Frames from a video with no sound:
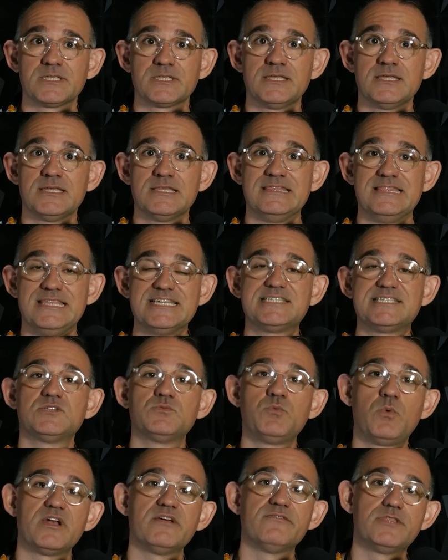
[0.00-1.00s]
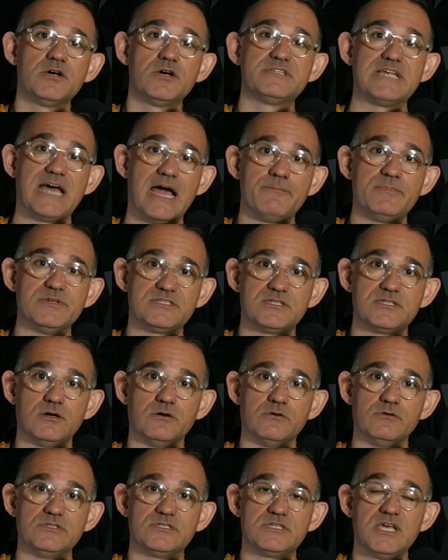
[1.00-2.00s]
This is one of those
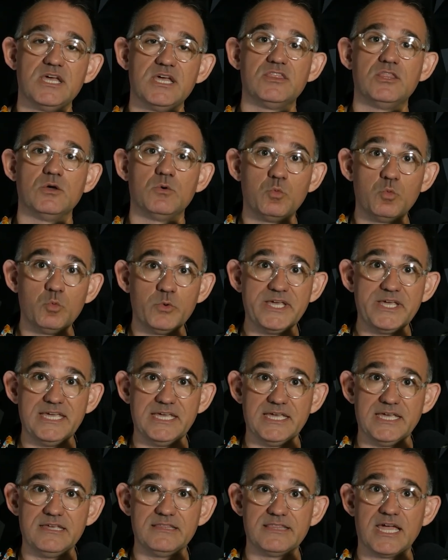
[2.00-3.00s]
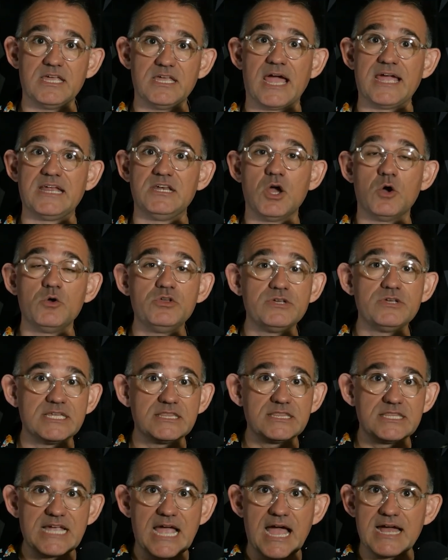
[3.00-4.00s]
episodes. The we, that I know you get
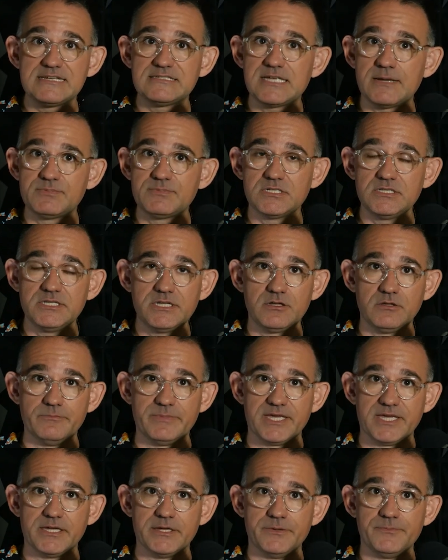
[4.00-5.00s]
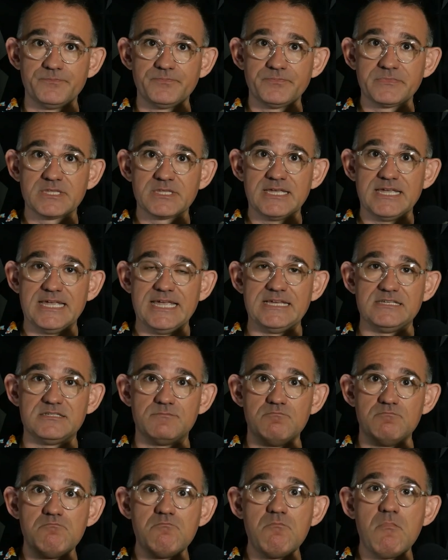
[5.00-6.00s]
the concept a little bit, is
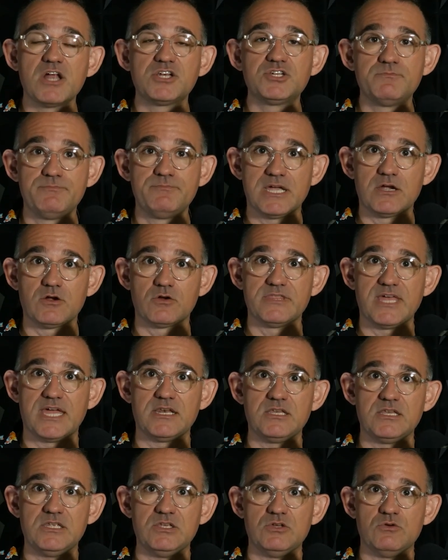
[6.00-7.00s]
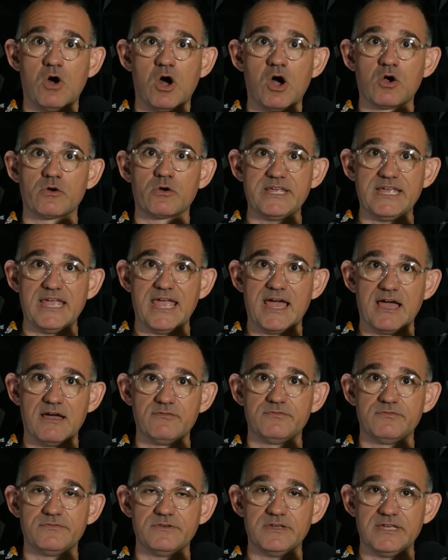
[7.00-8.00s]
much bigger than you already
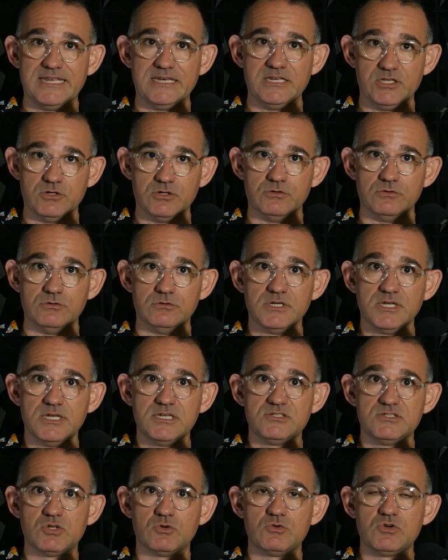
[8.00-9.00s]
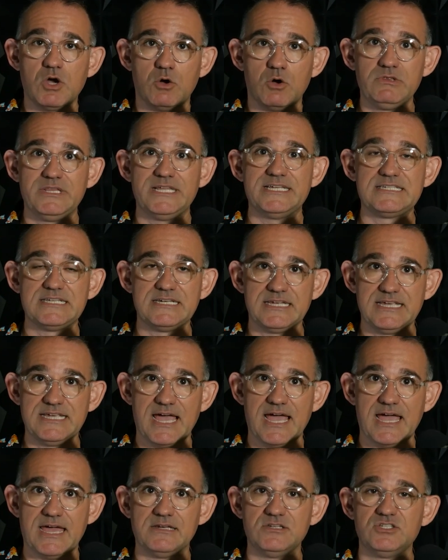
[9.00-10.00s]
have in you. So go listen
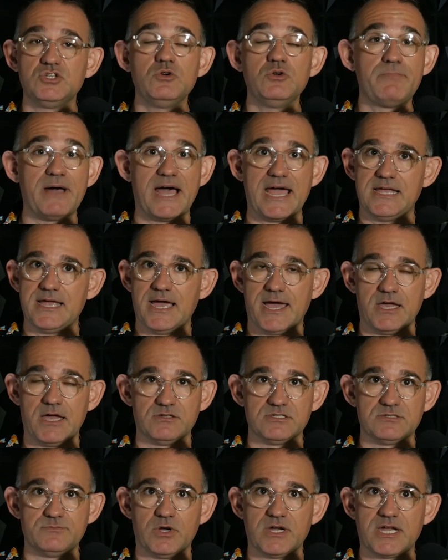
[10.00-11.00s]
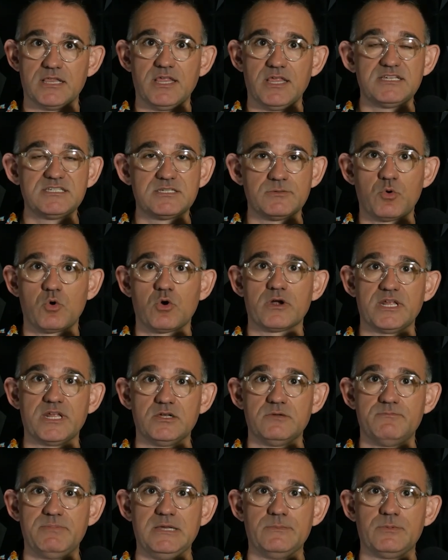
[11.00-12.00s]
again. Do buy Kyle's book. I like supporting
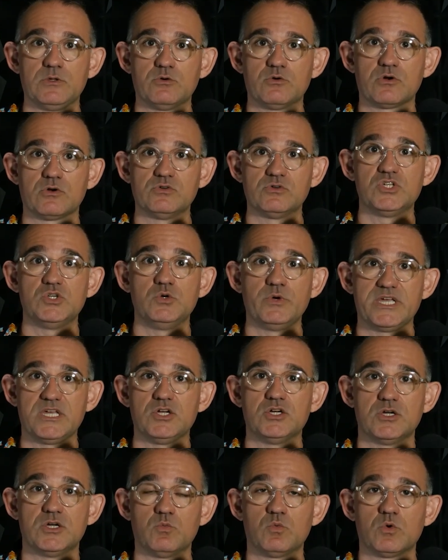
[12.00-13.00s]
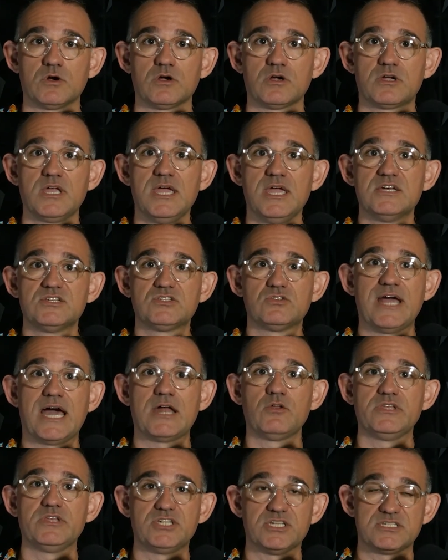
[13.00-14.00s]
people who are doing good work. So not
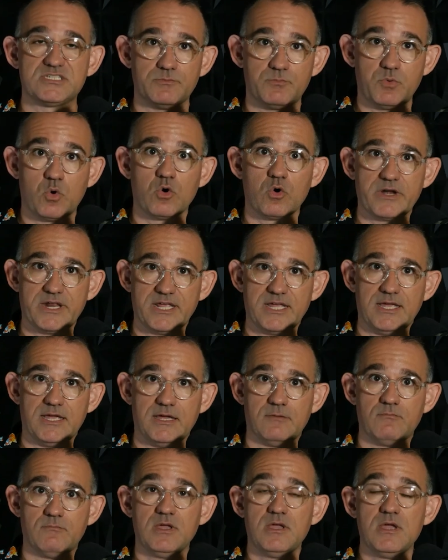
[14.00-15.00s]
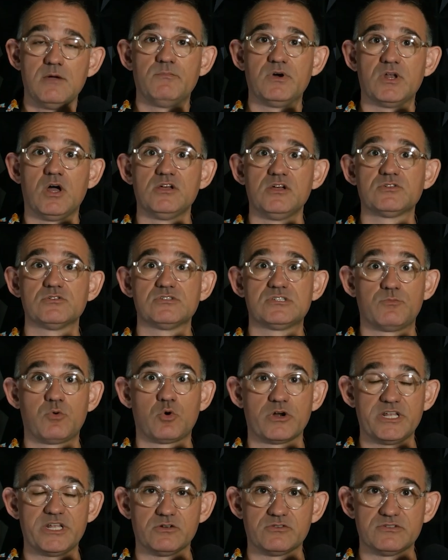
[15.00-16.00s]
only just supporting him, but also
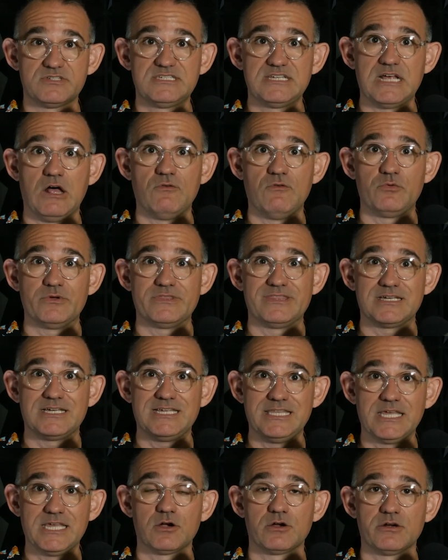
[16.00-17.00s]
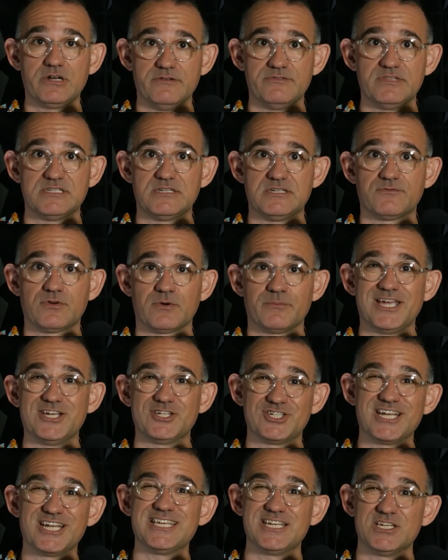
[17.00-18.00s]
supporting yourself with the clarity of this
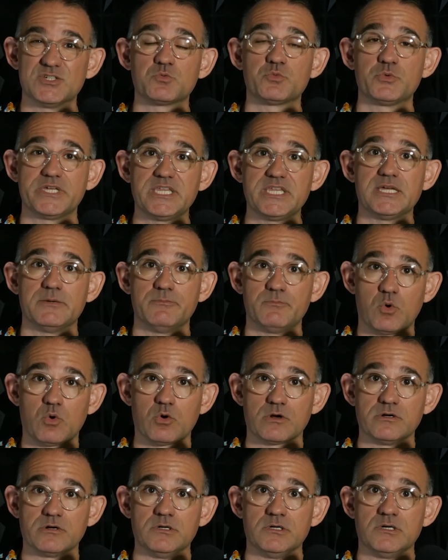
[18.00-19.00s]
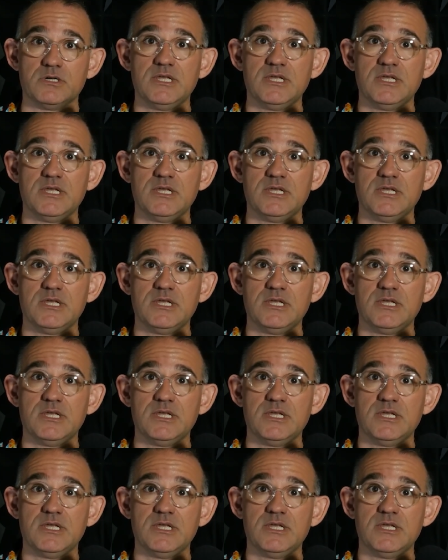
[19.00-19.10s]
information, I think is really important.